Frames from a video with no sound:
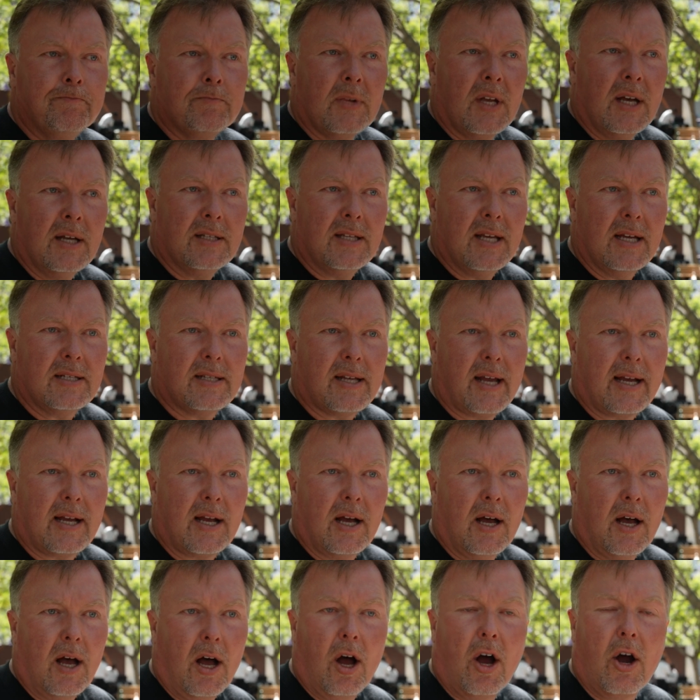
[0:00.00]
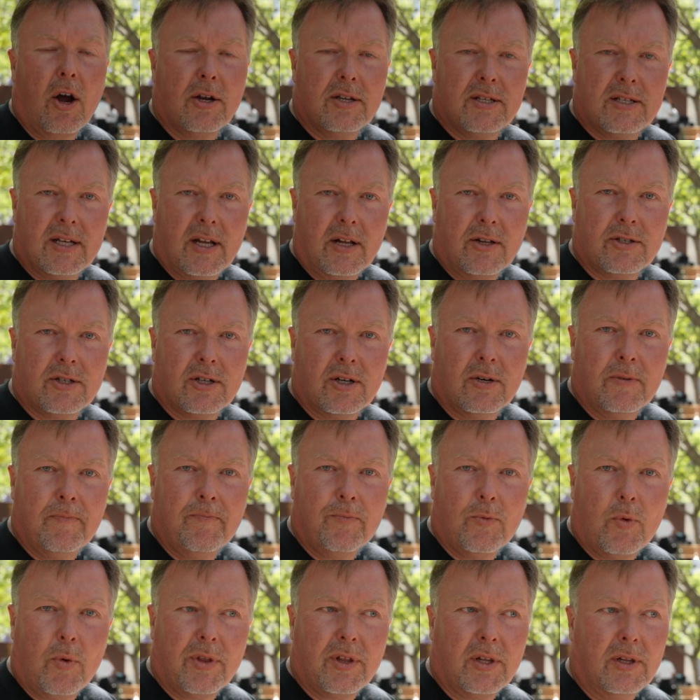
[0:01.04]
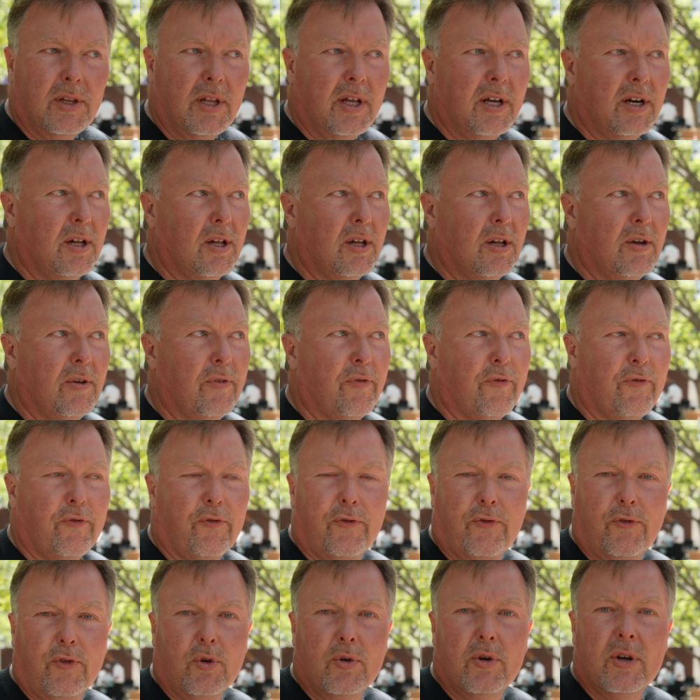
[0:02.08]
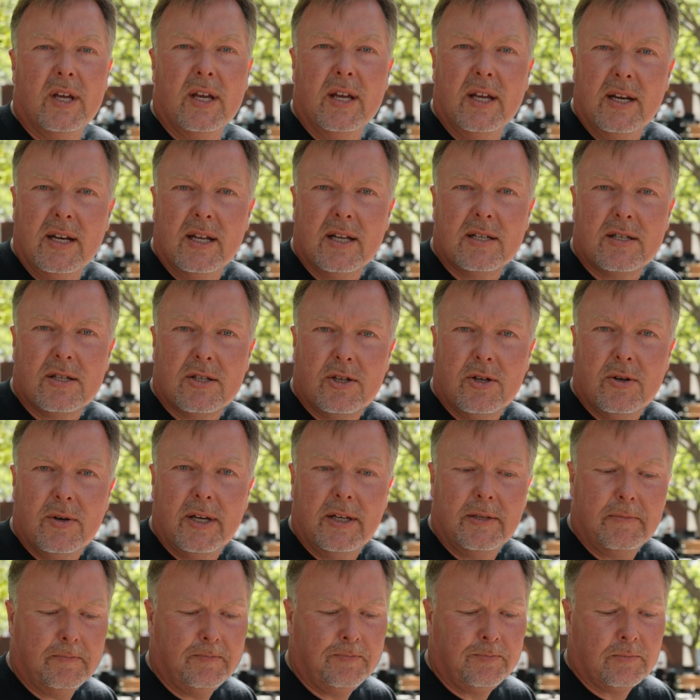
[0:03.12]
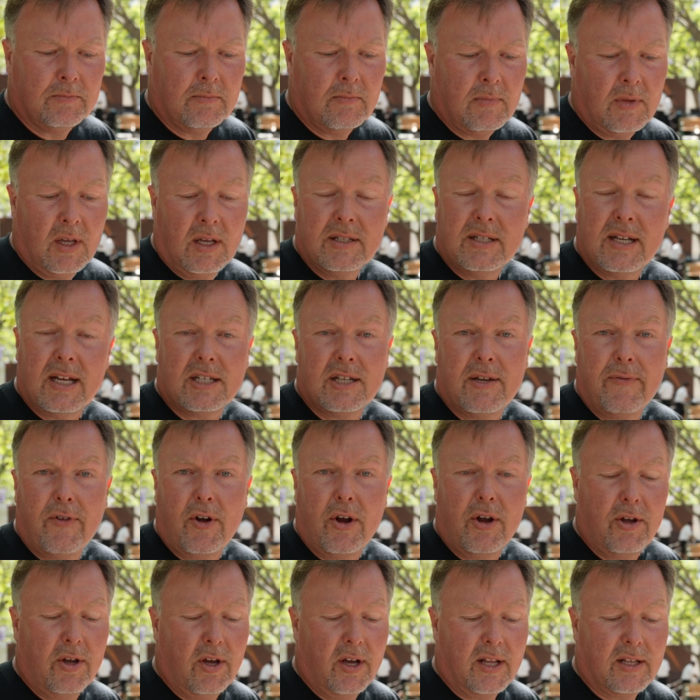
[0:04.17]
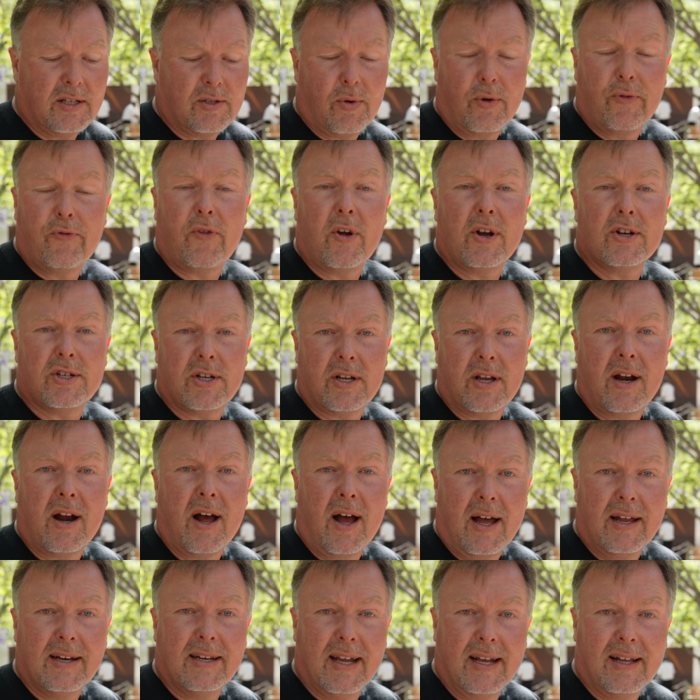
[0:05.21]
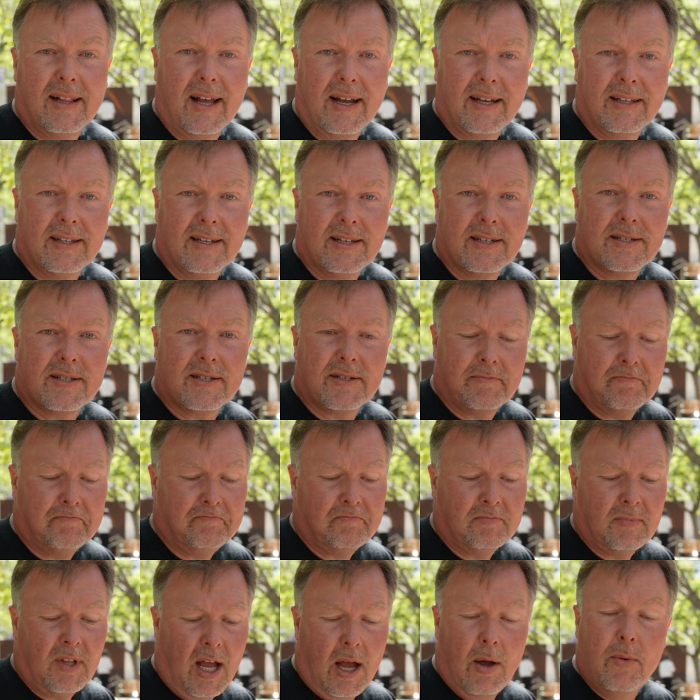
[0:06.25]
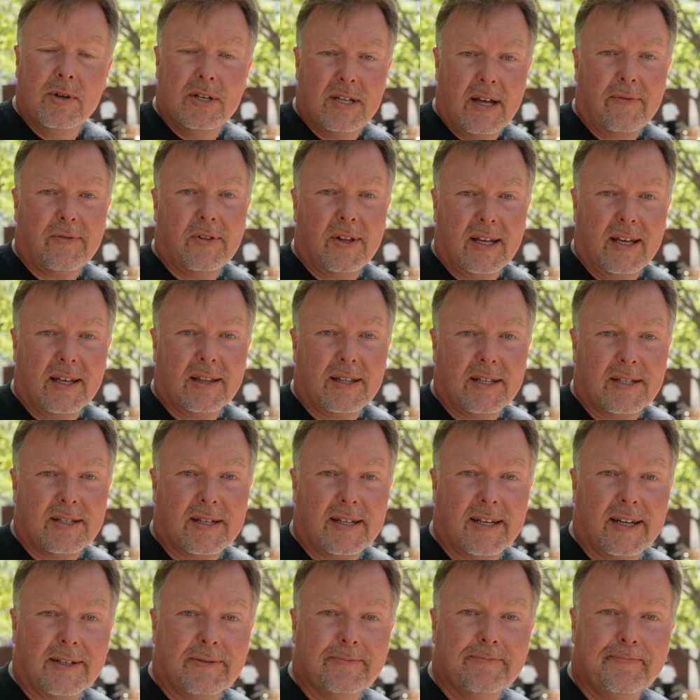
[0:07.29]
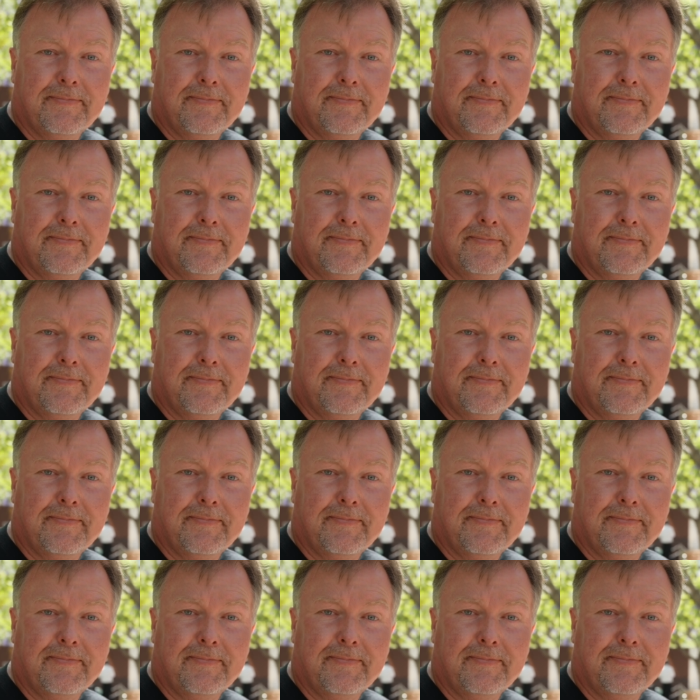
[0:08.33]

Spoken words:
It tastes like a hard seltzer with a little fruitiness to it. It's actually very good. It's refreshing on a hot day like this. I would definitely get this again.